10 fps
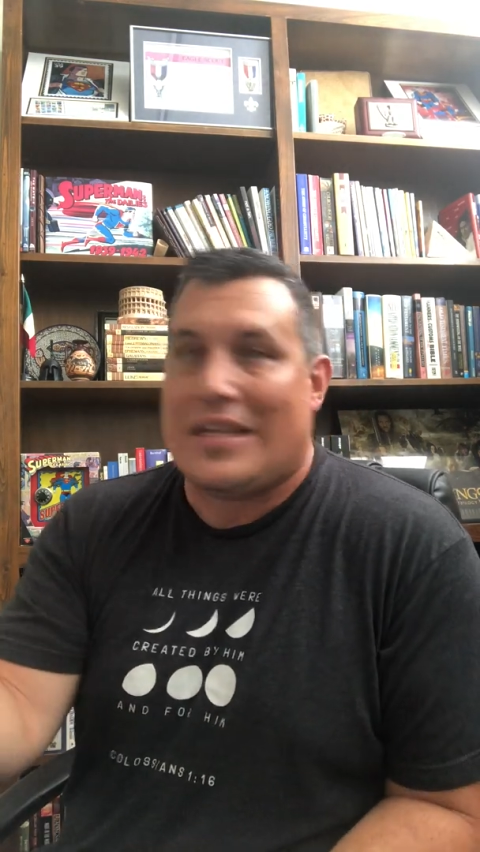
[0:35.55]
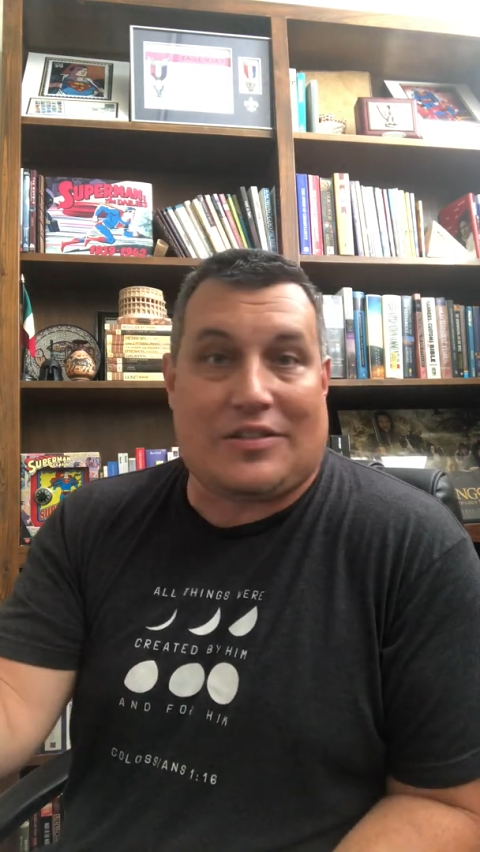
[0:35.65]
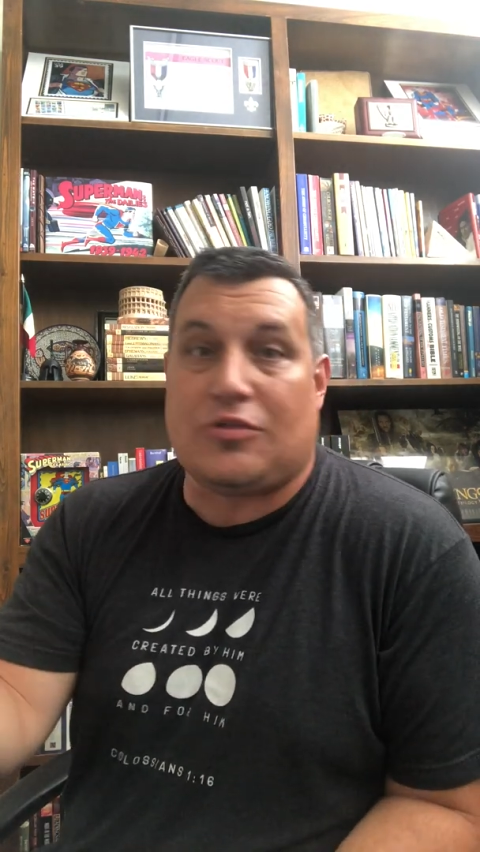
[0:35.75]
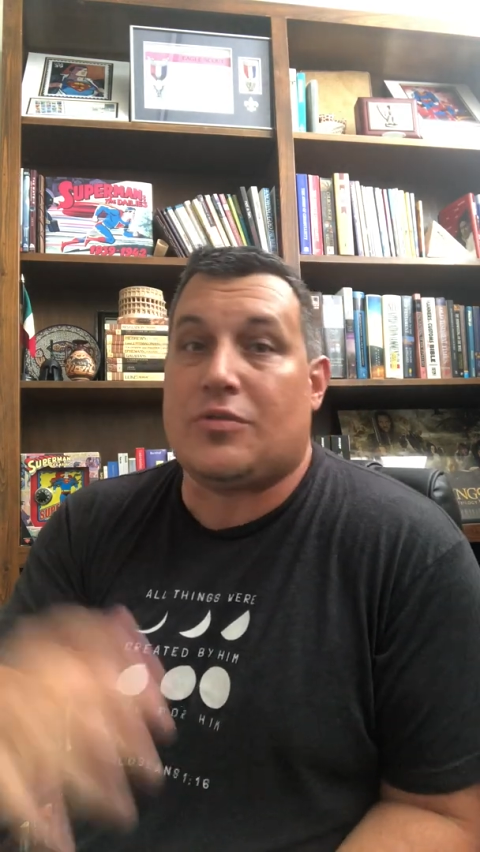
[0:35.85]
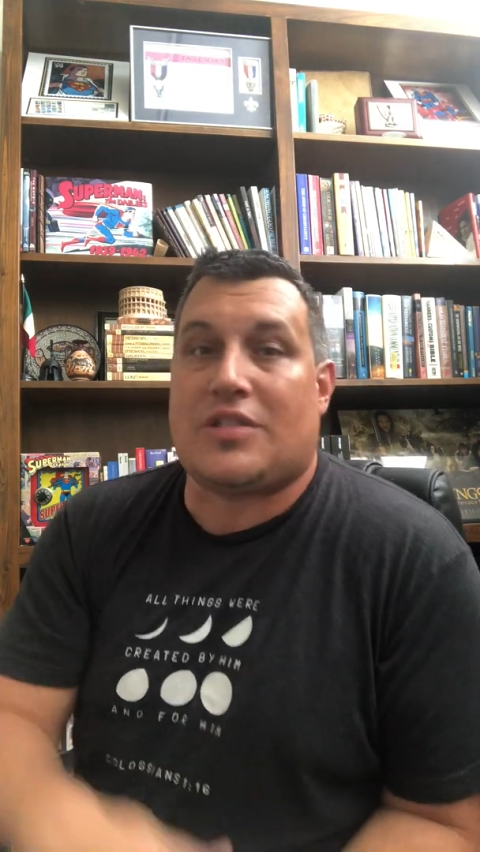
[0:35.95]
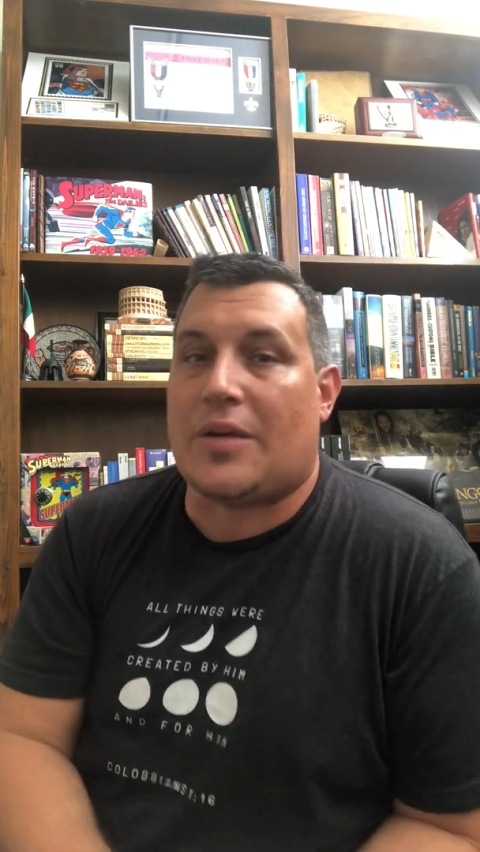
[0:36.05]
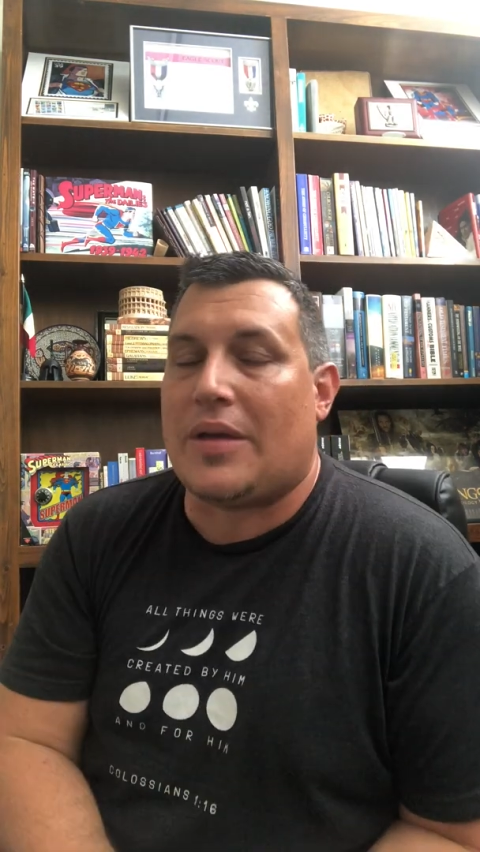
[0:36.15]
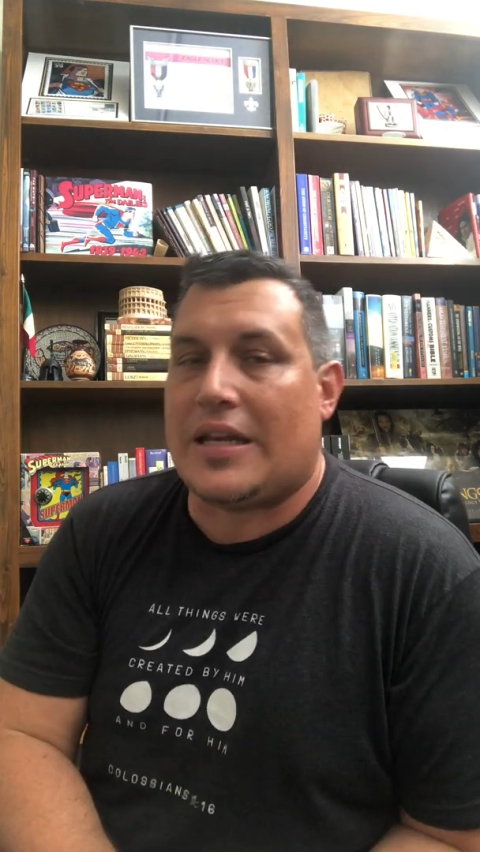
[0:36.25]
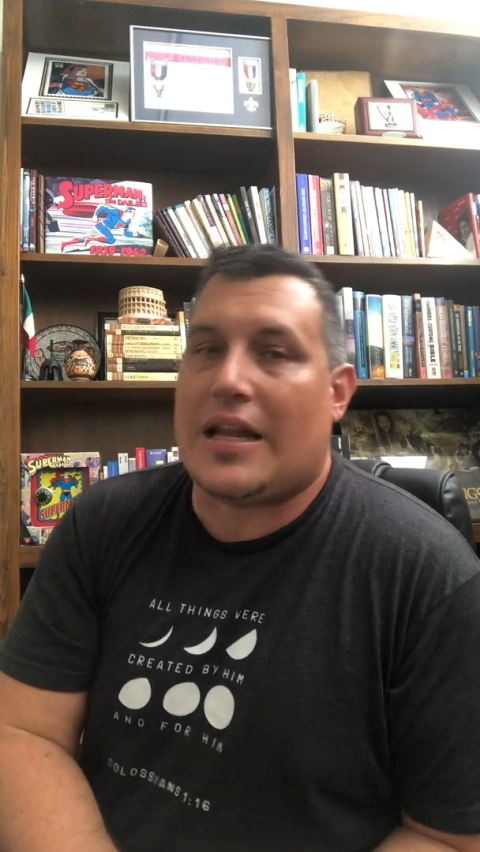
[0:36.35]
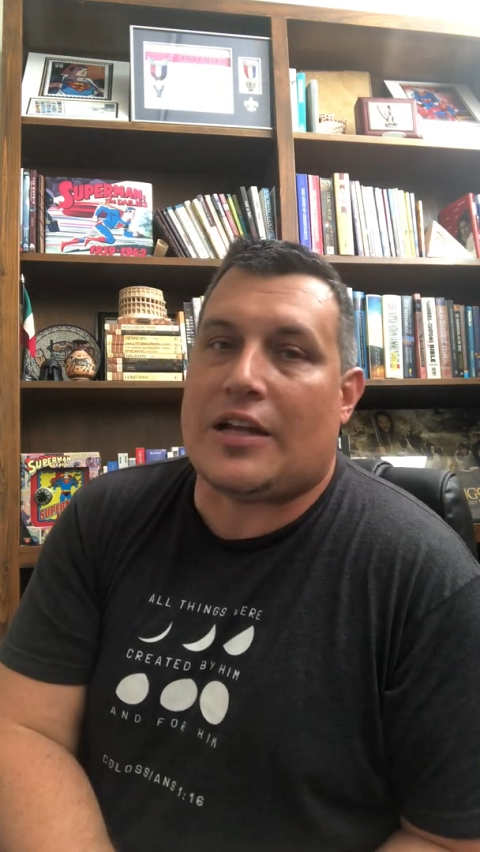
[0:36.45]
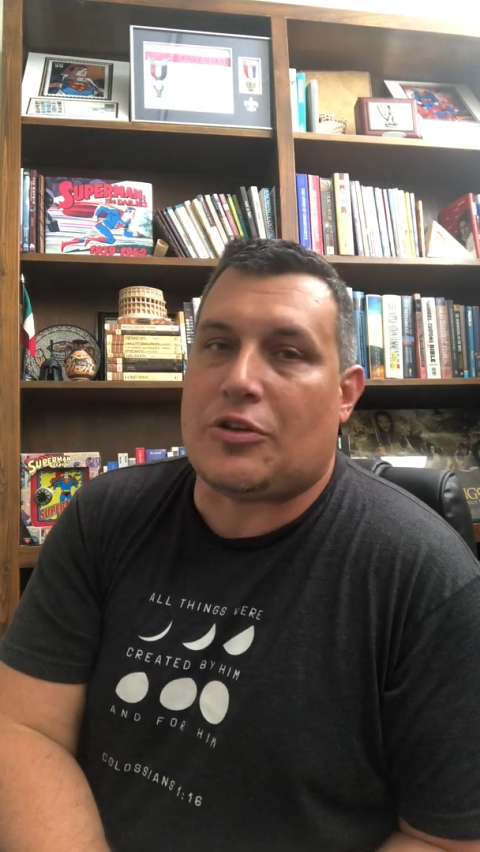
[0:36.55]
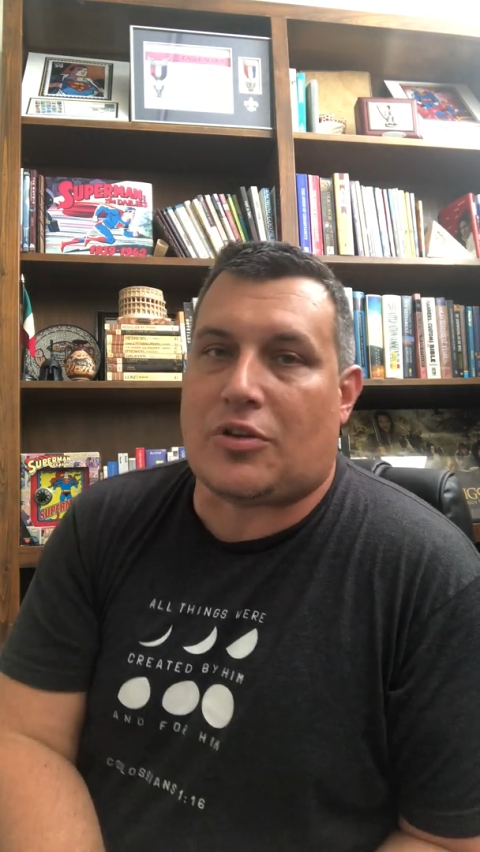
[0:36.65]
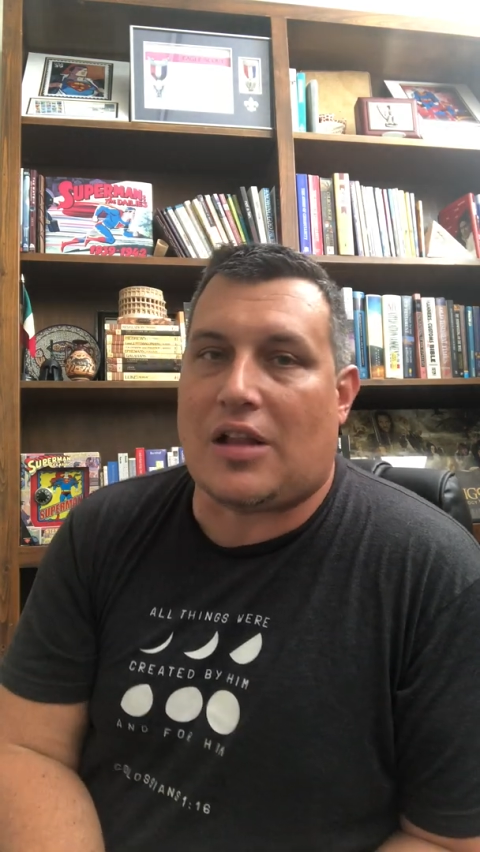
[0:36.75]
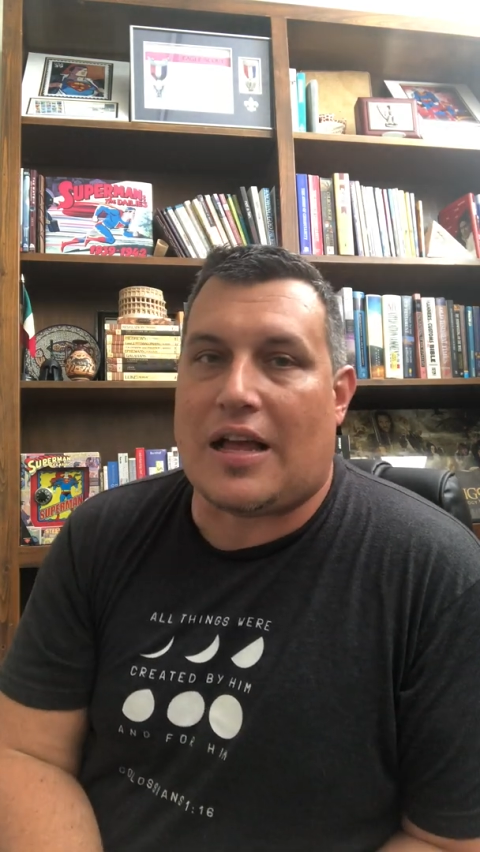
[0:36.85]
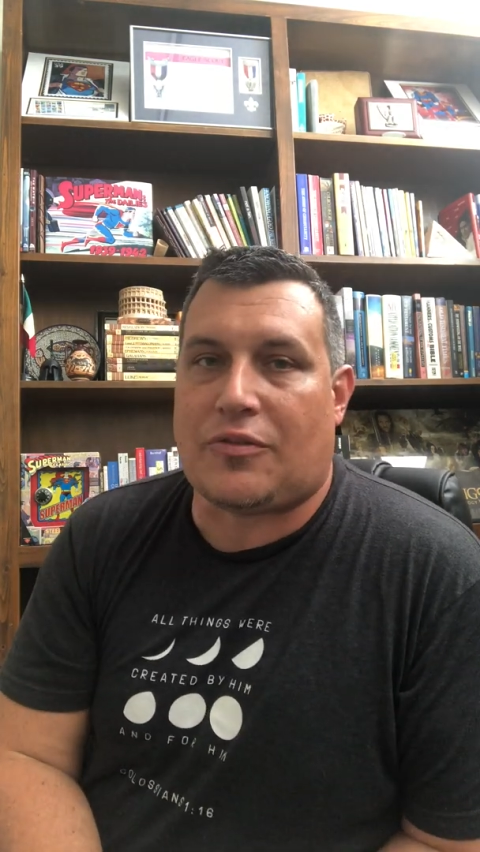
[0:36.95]
students come in and out of your
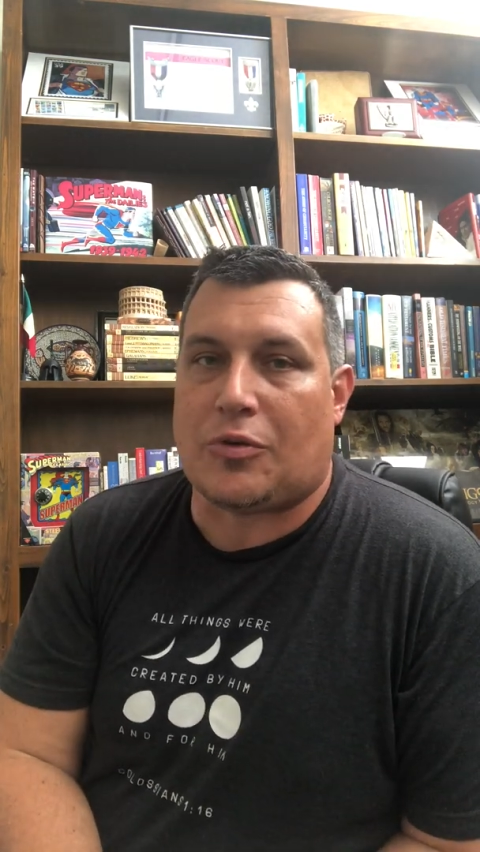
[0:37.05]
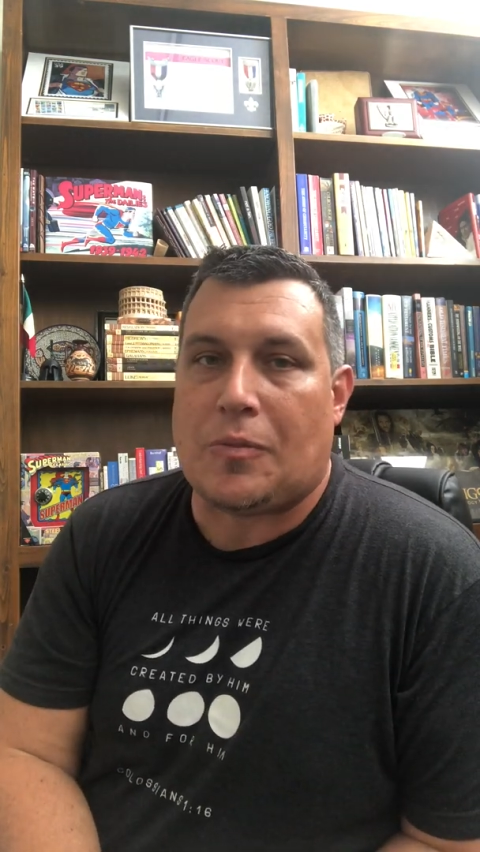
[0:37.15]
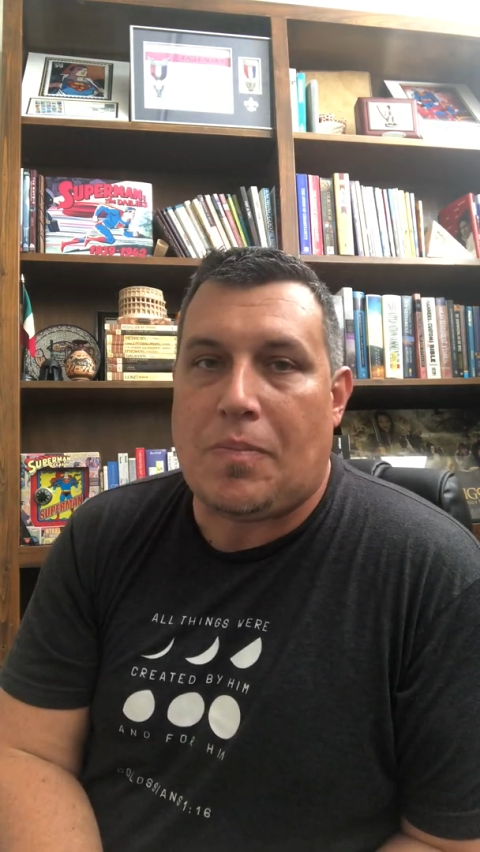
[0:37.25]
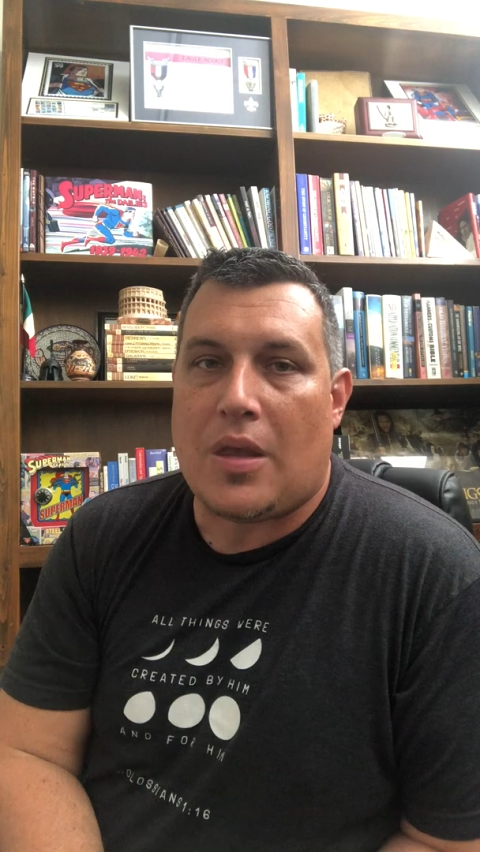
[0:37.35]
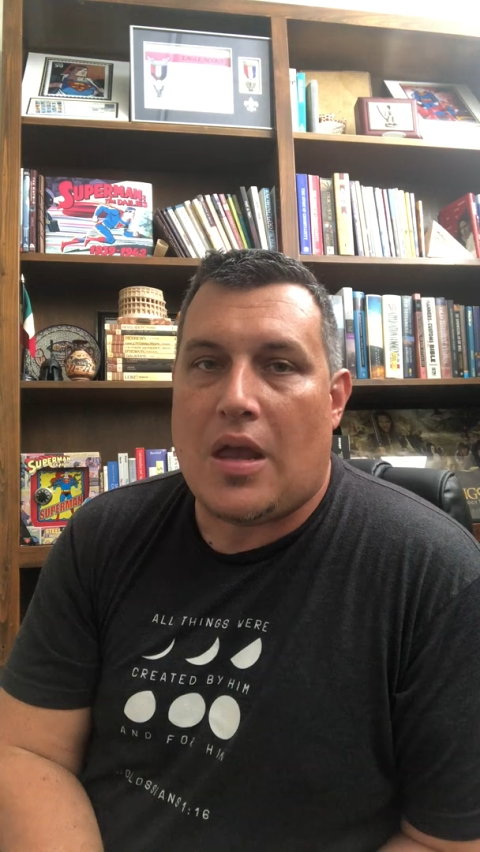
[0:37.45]
classroom,